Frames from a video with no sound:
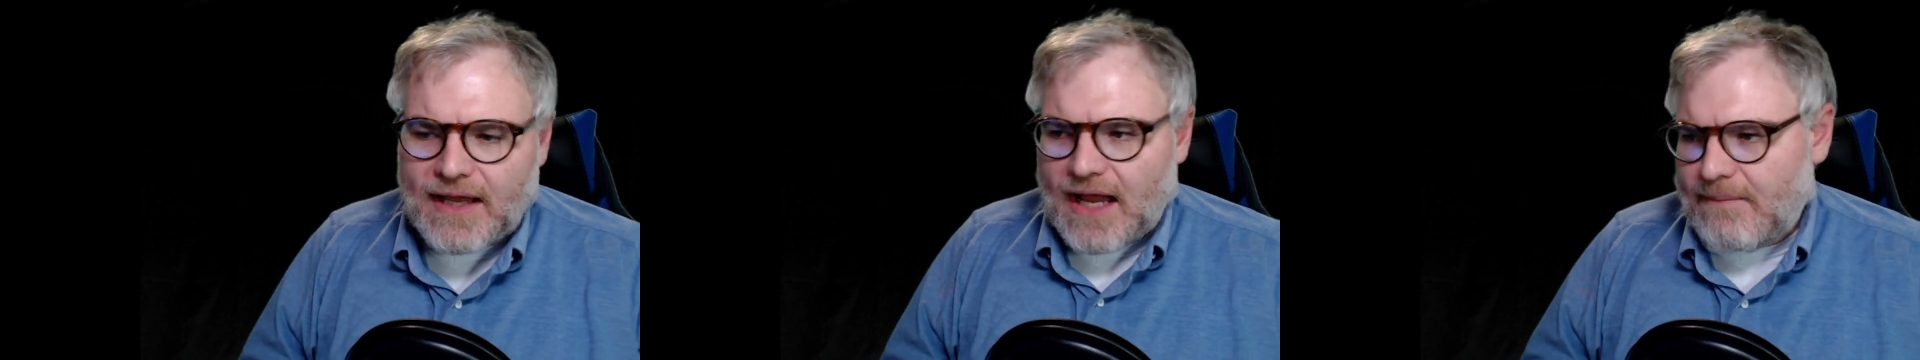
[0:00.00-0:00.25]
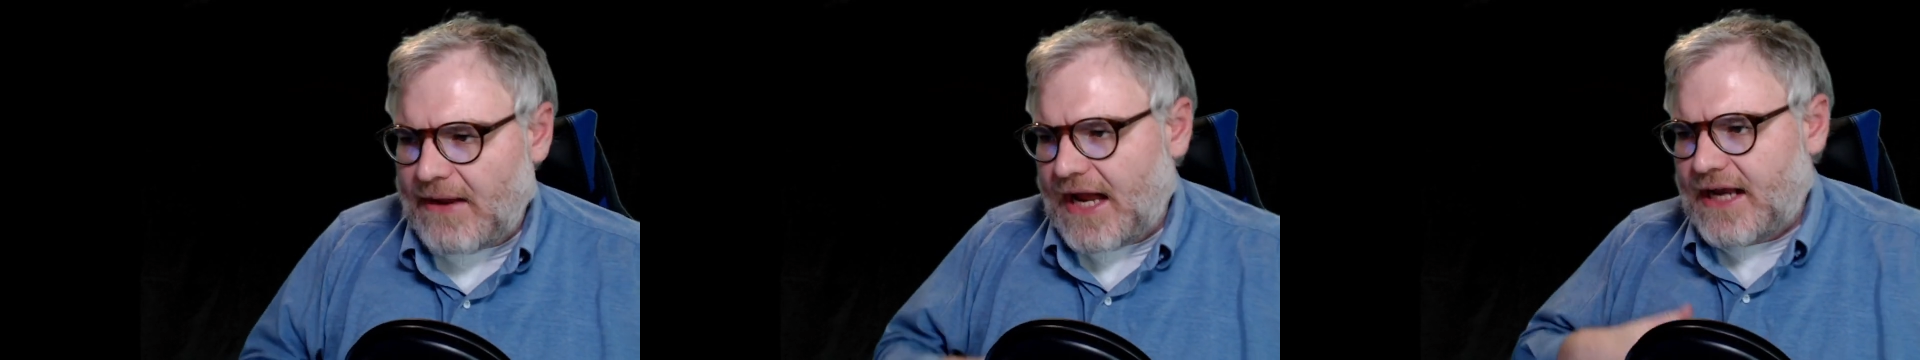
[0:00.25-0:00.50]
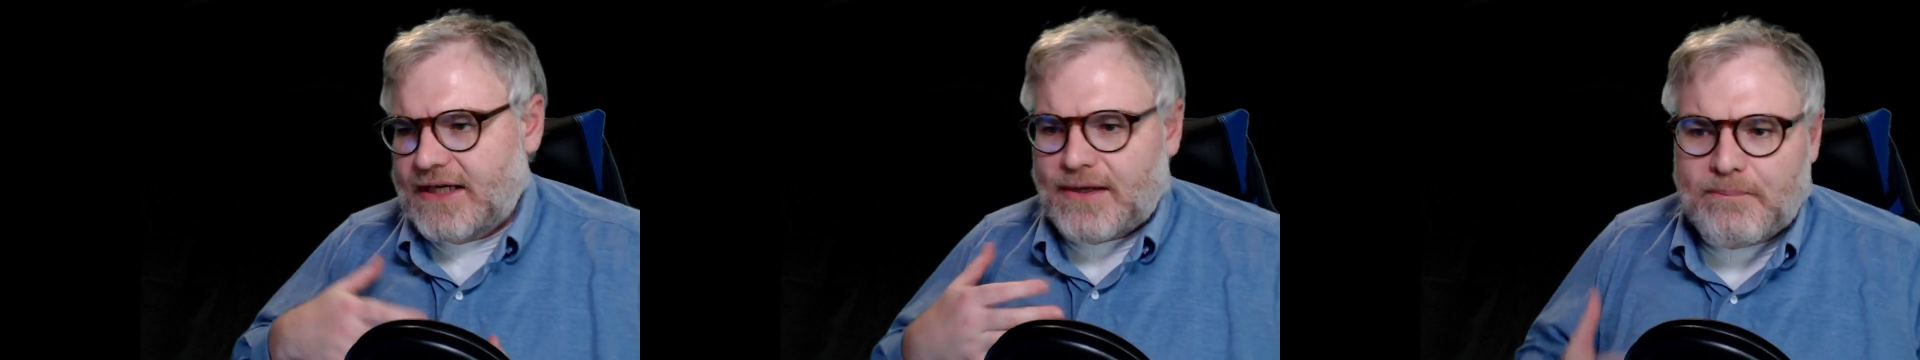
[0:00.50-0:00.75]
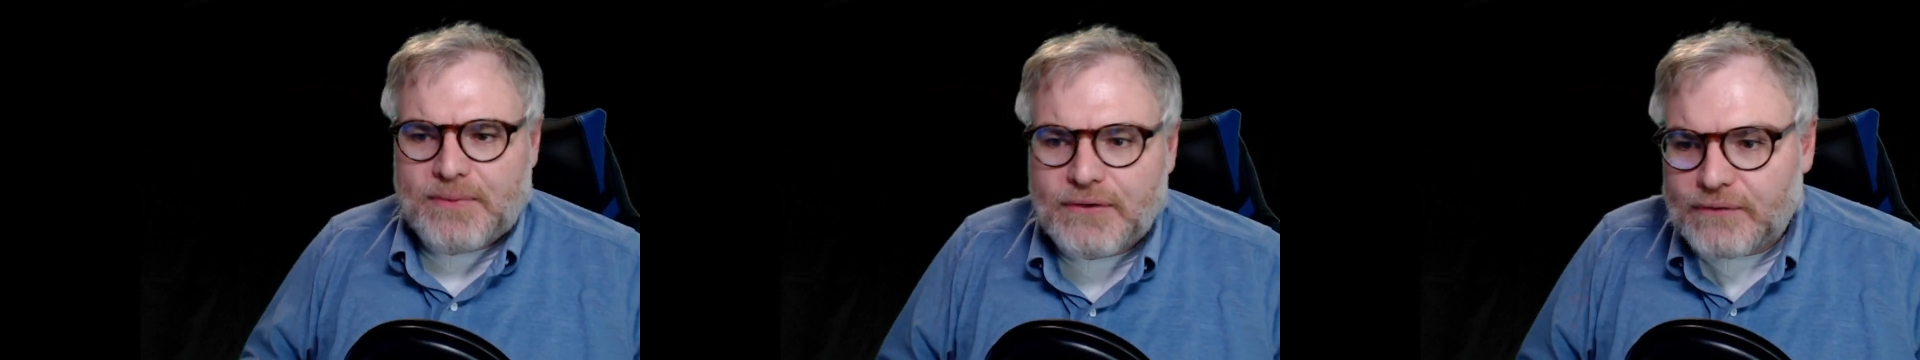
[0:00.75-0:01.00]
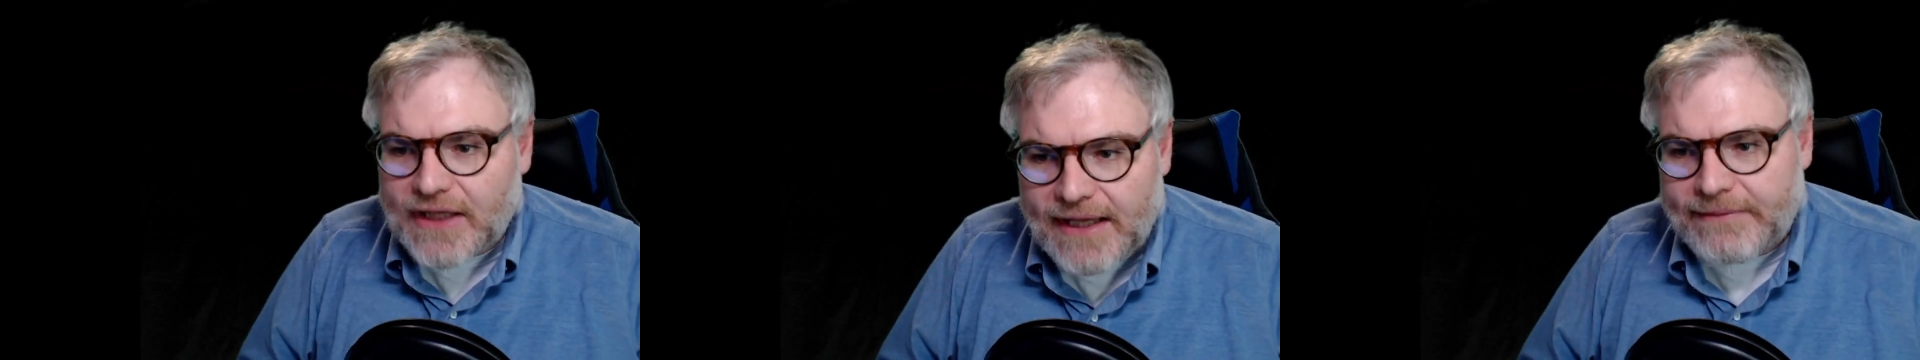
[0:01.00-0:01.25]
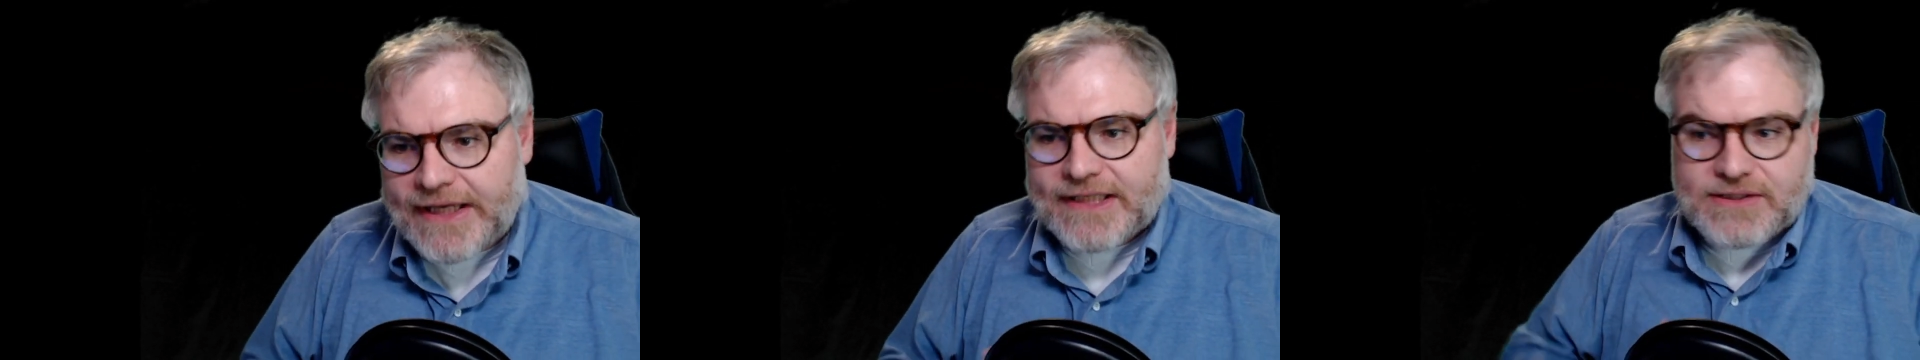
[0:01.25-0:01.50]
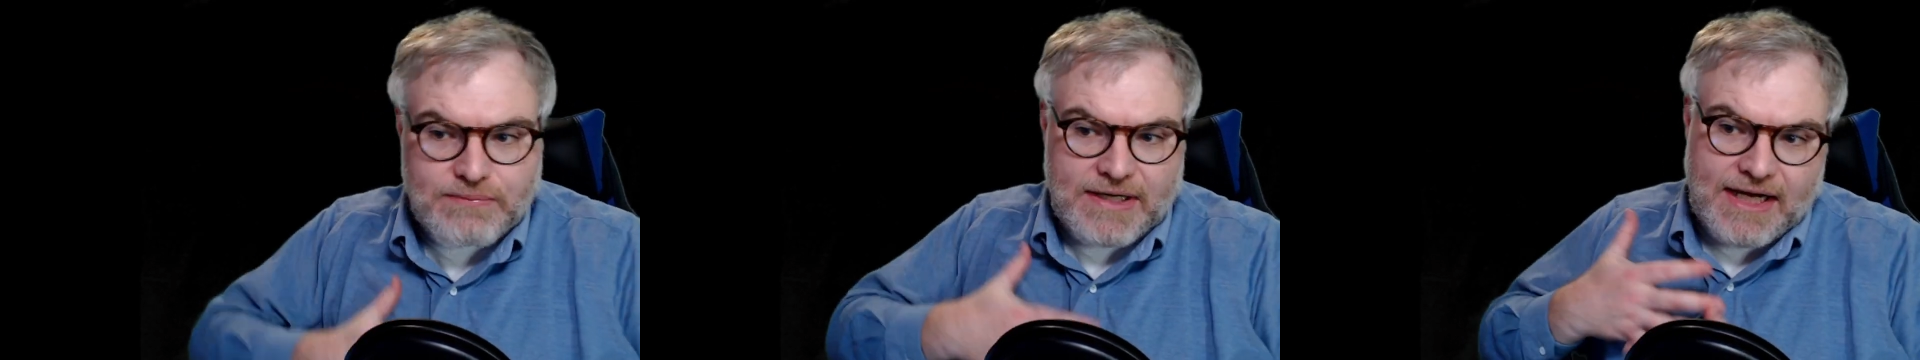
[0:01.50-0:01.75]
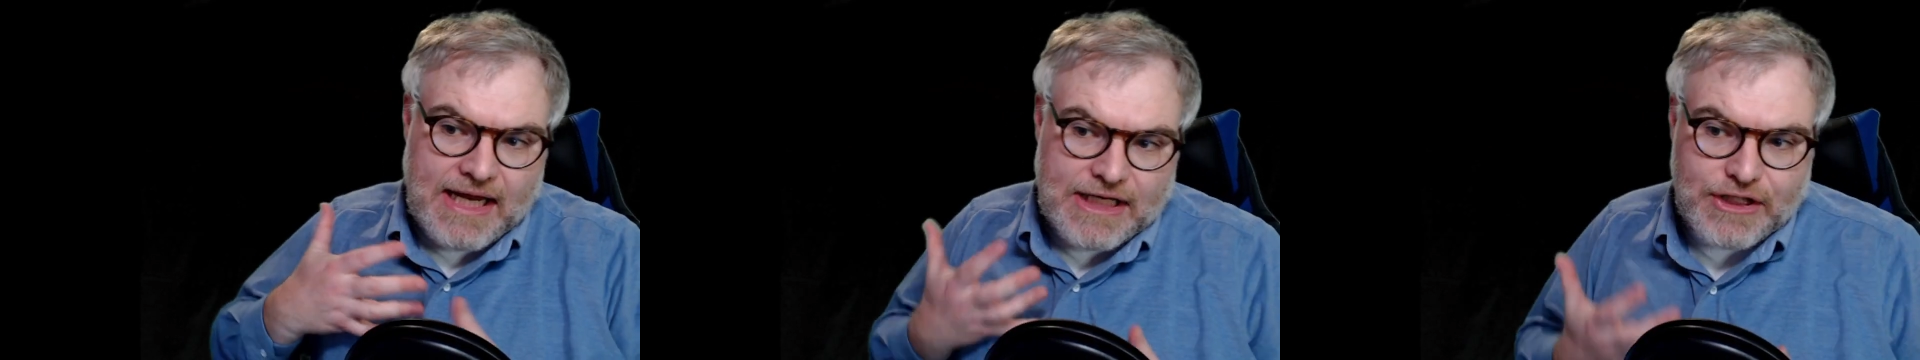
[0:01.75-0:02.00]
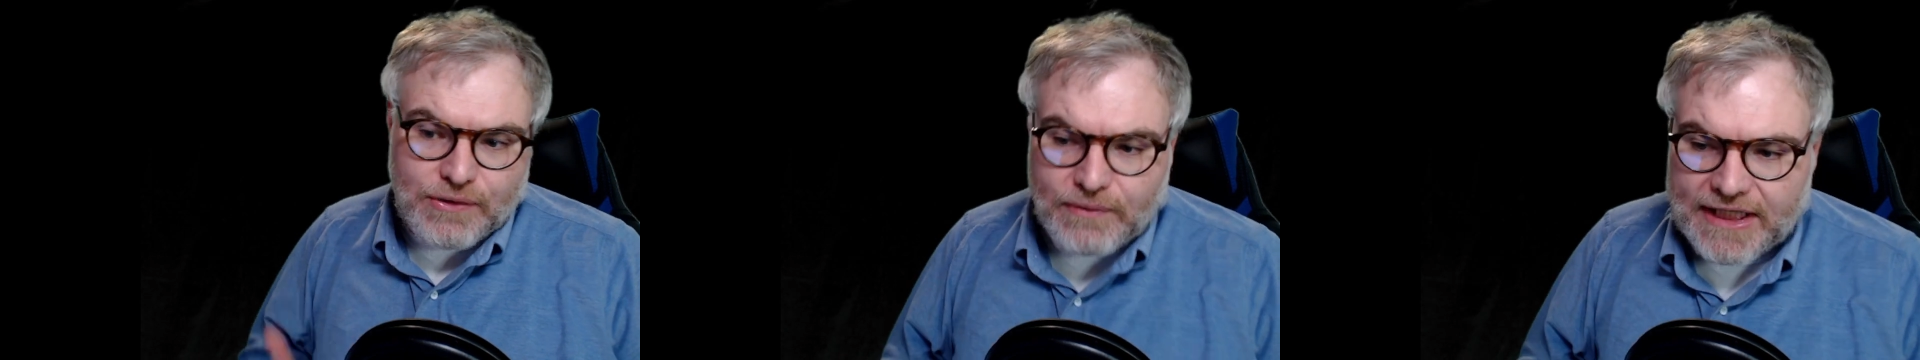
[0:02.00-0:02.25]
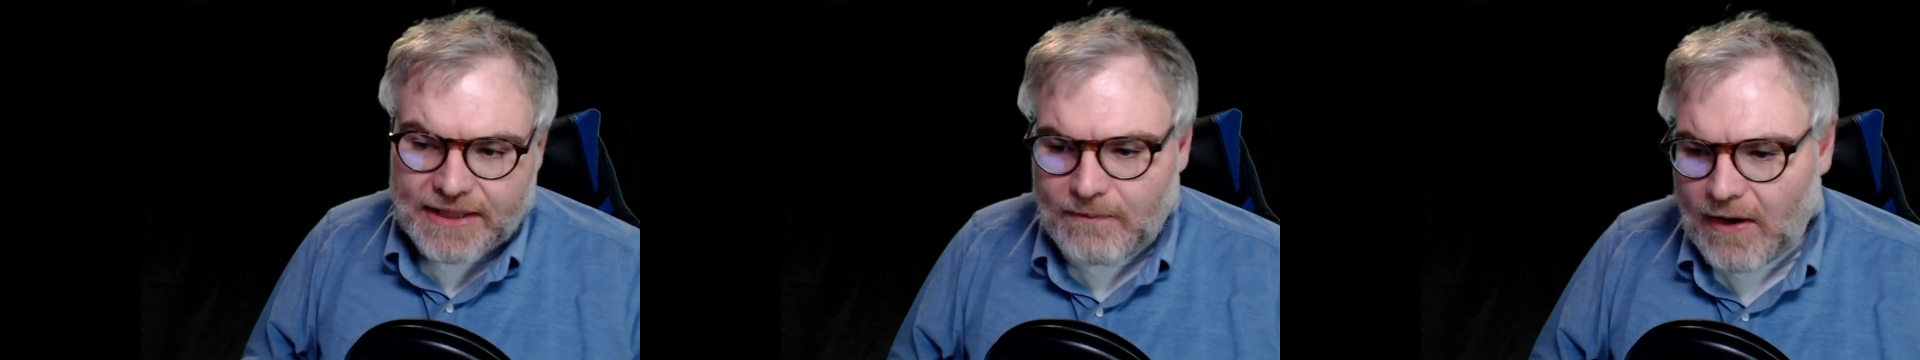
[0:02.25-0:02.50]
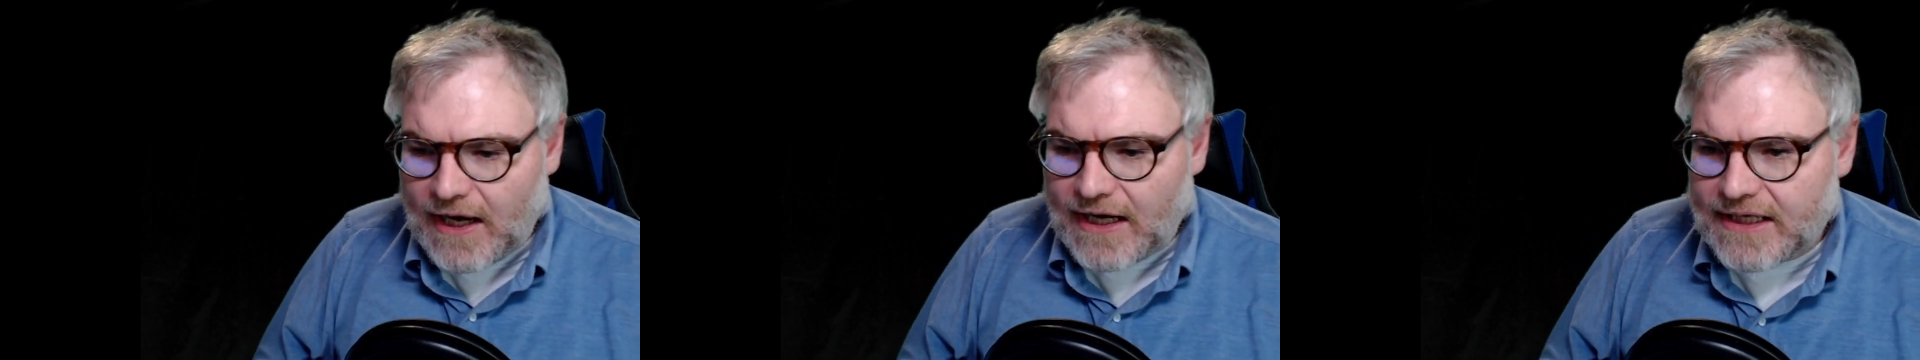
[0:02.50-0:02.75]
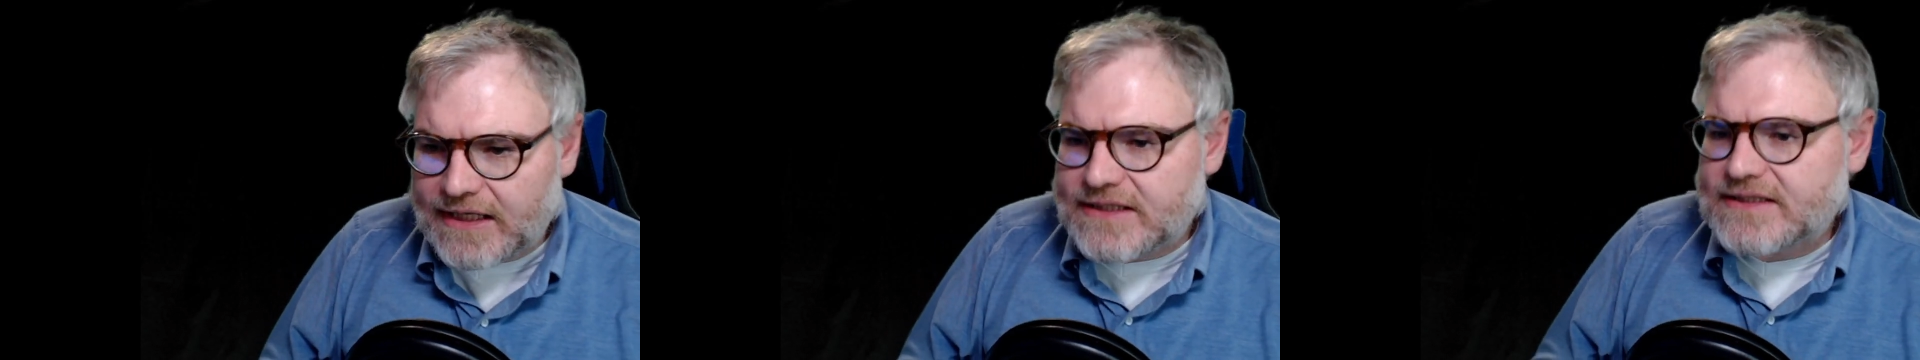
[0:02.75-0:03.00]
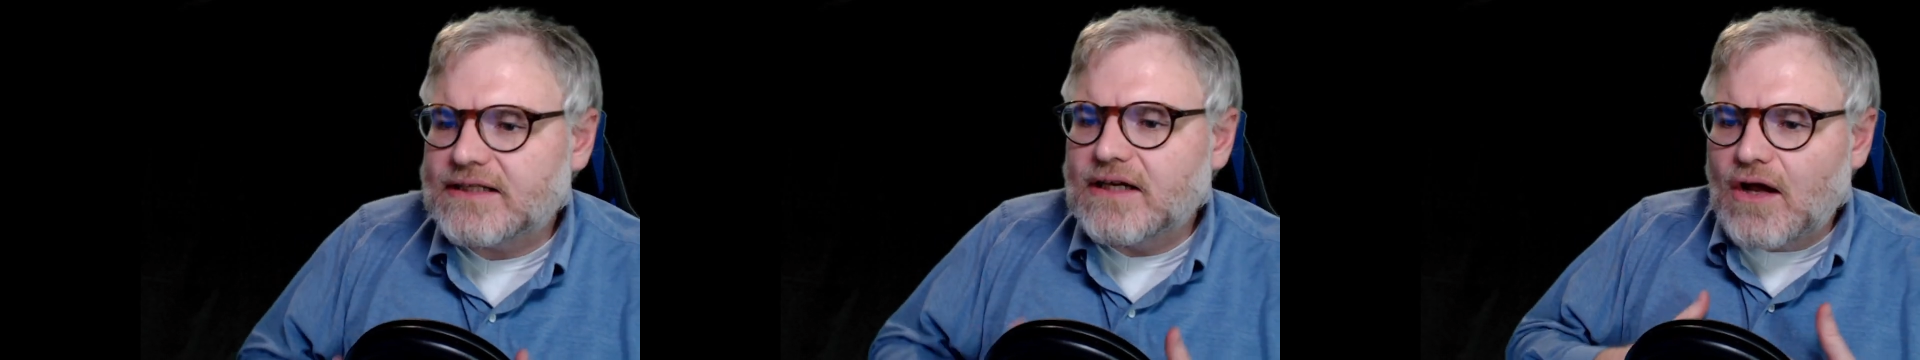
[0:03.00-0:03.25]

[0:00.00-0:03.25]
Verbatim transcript: about how to compute limits, what continuity was,